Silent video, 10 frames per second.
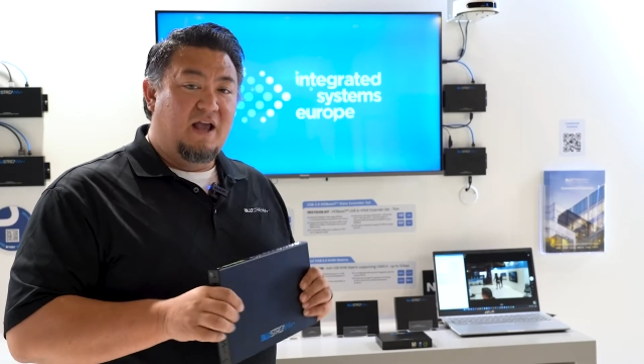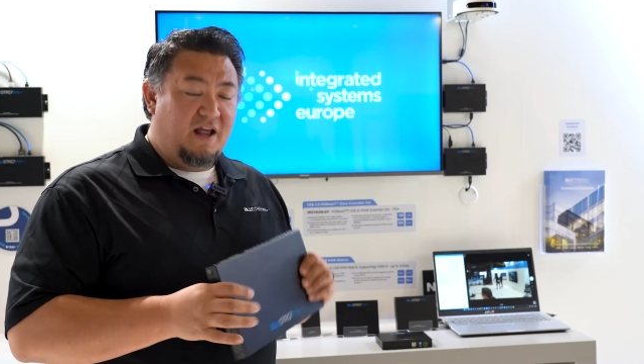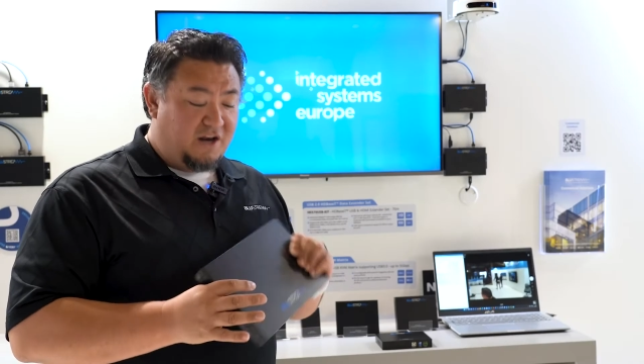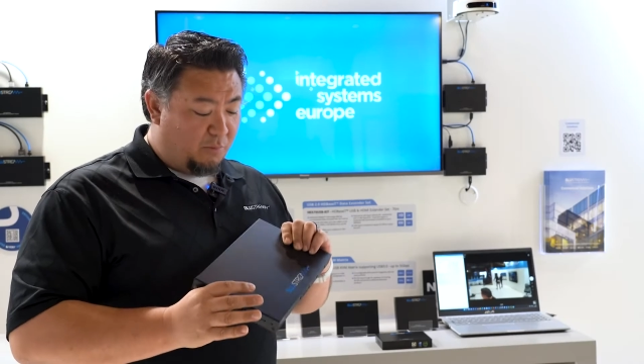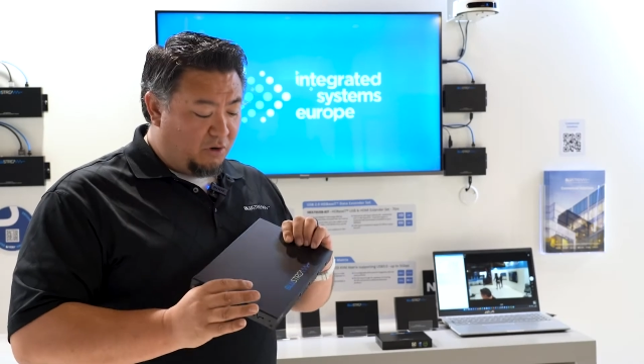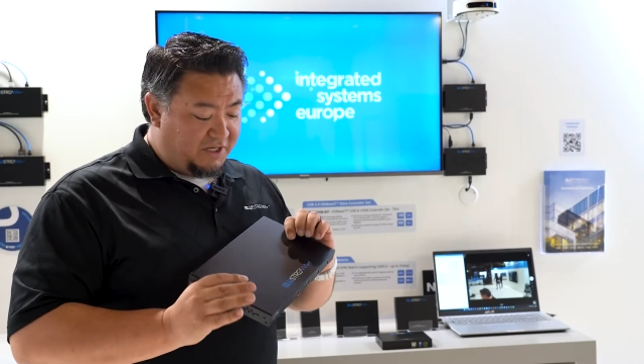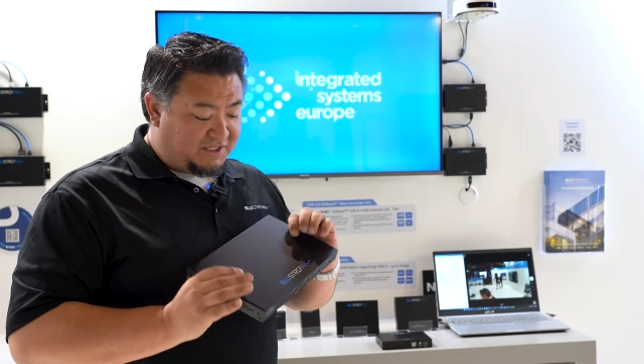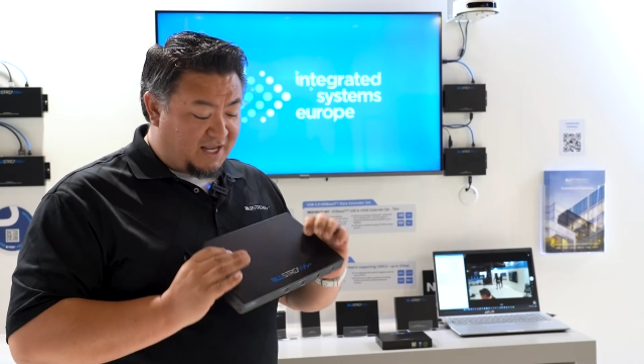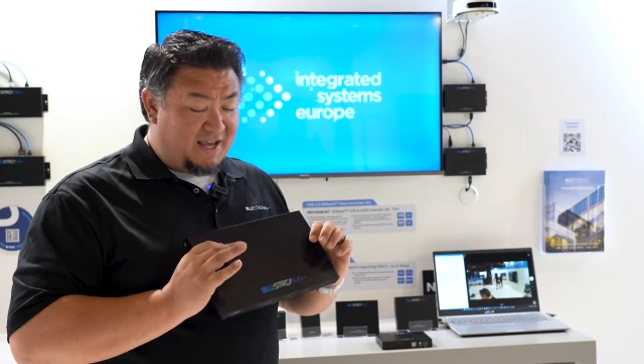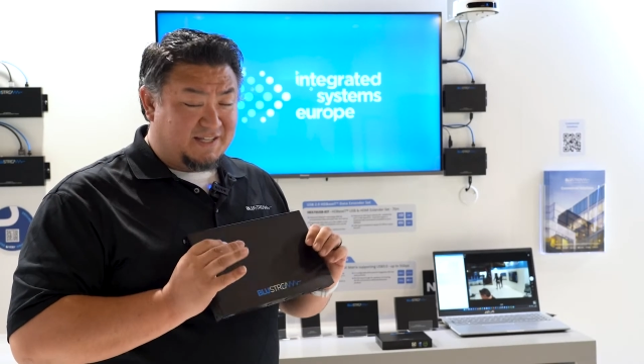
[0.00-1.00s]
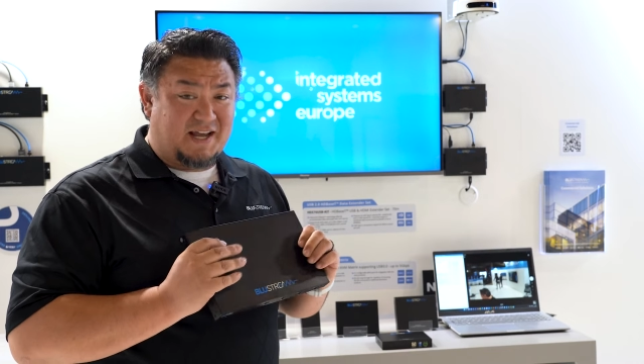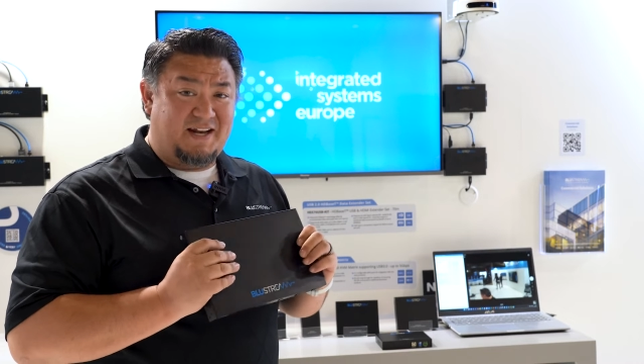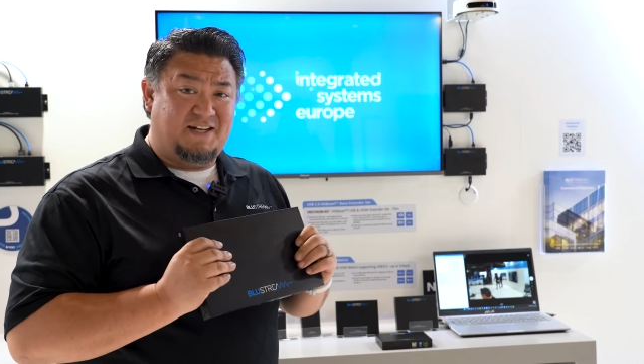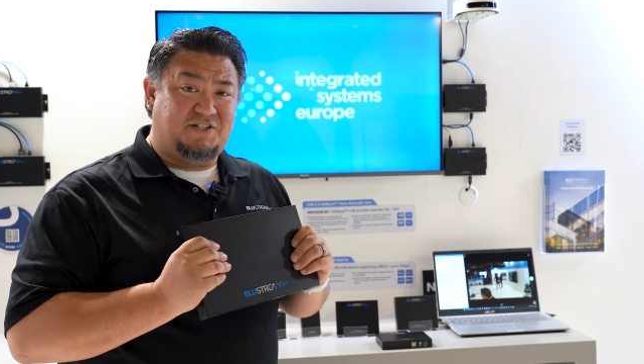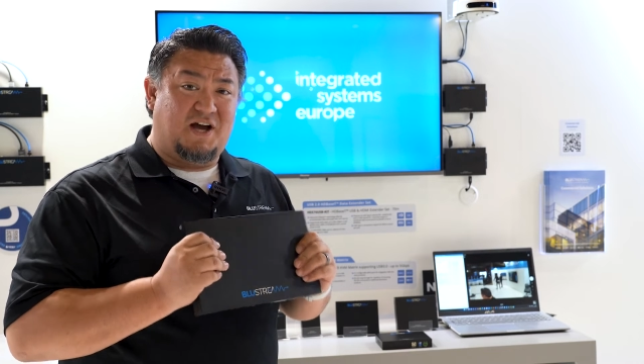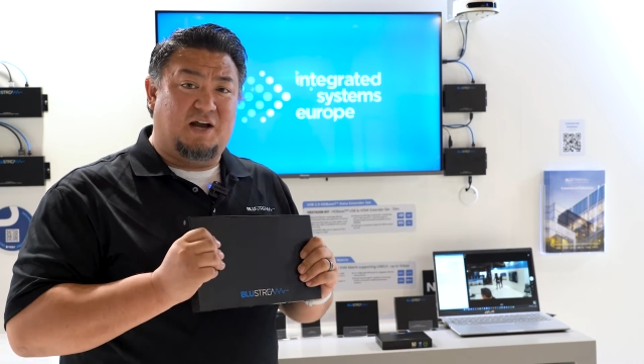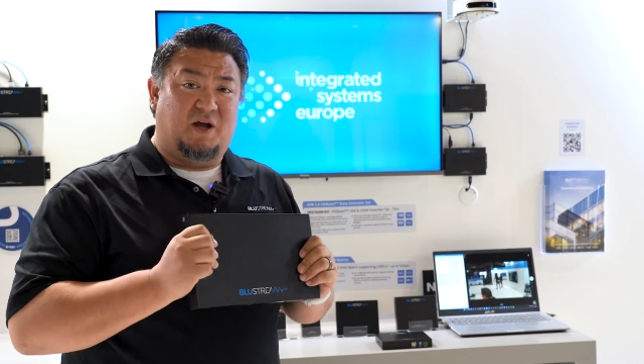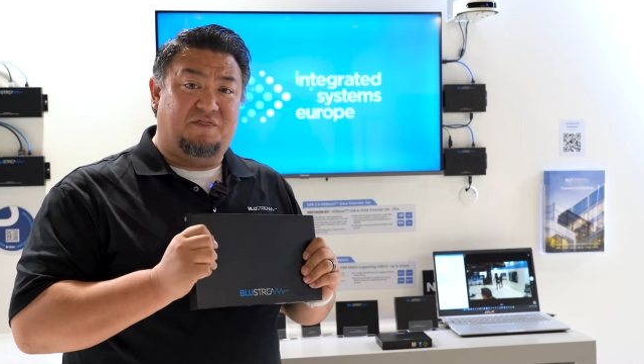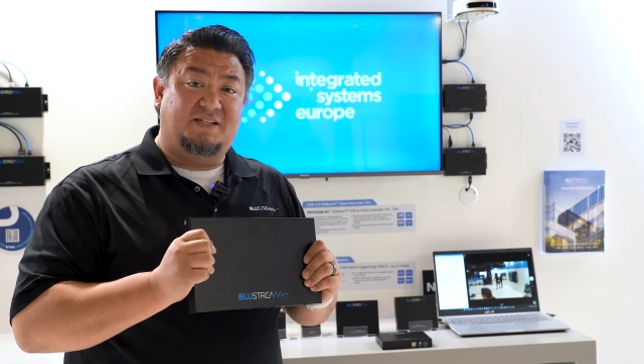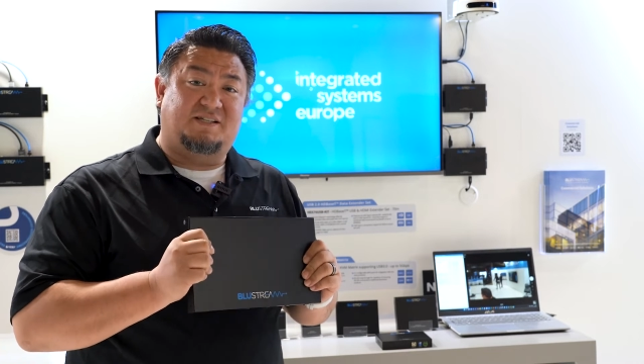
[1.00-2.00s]
Now I'm really excited to talk
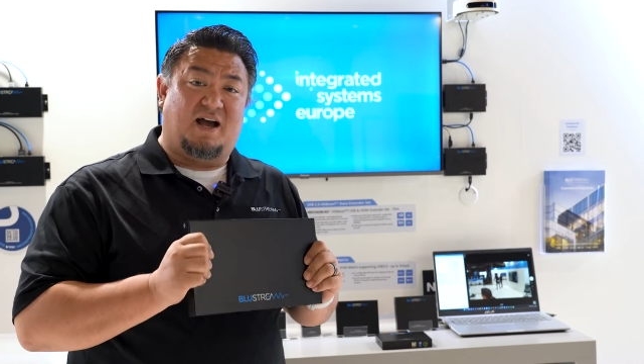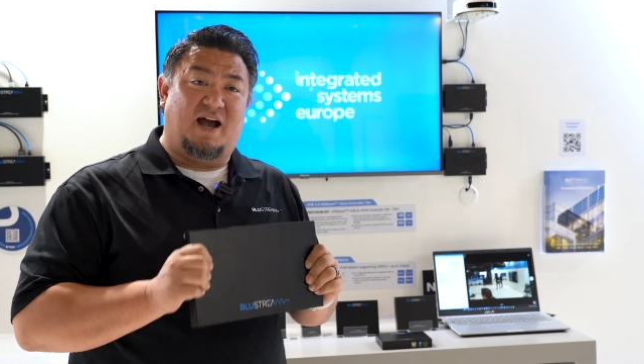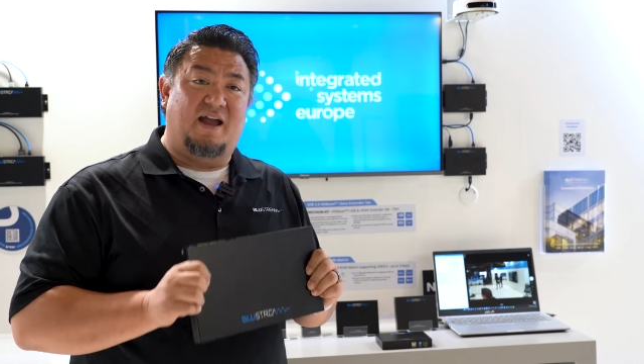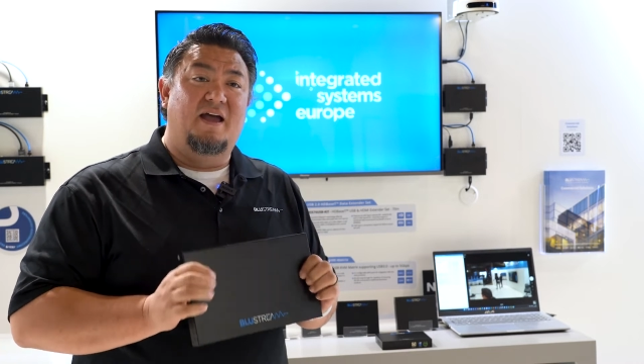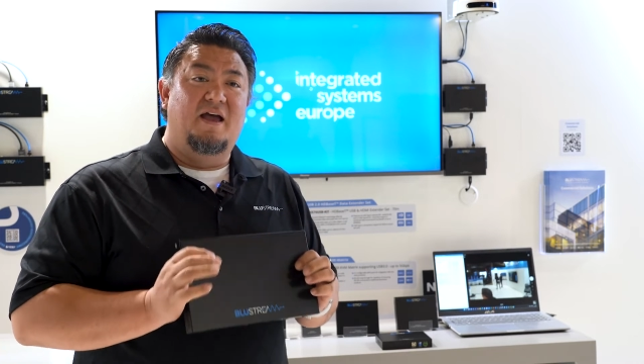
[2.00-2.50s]
about this guy,